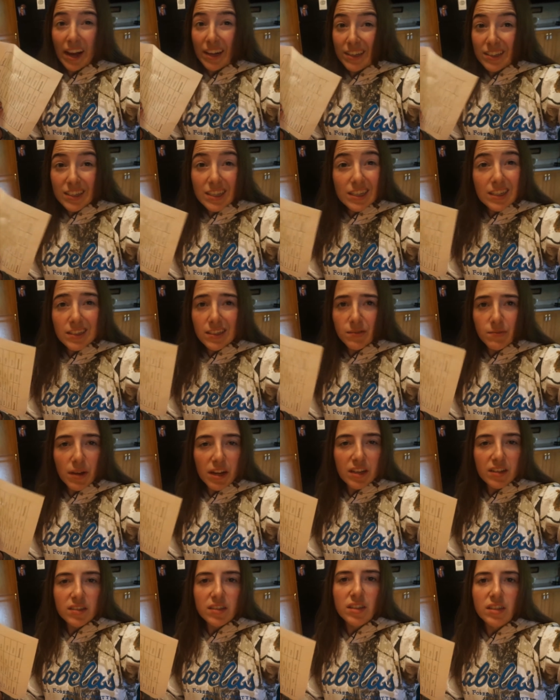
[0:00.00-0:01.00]
vaccines and
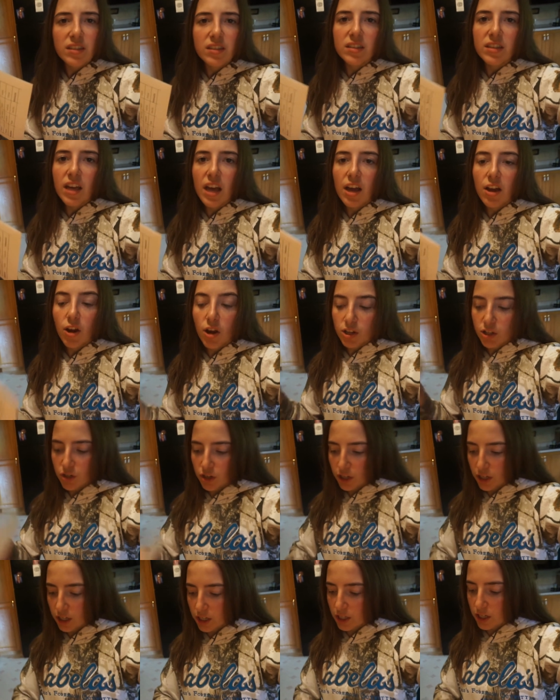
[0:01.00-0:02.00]
medicines that
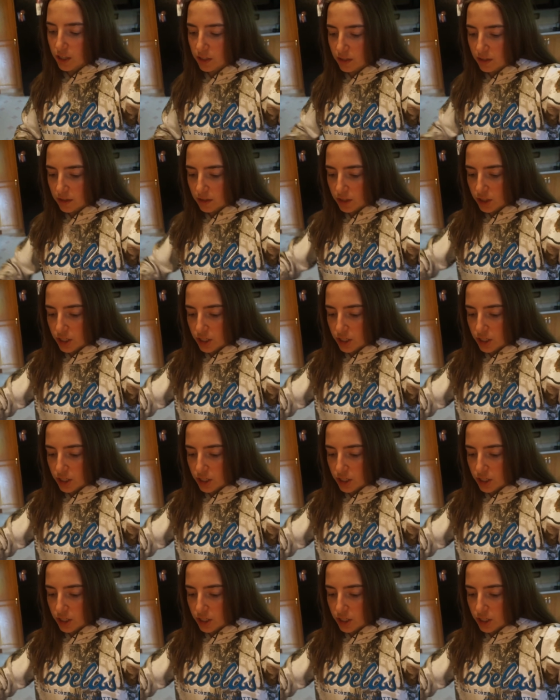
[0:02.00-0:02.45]
Australian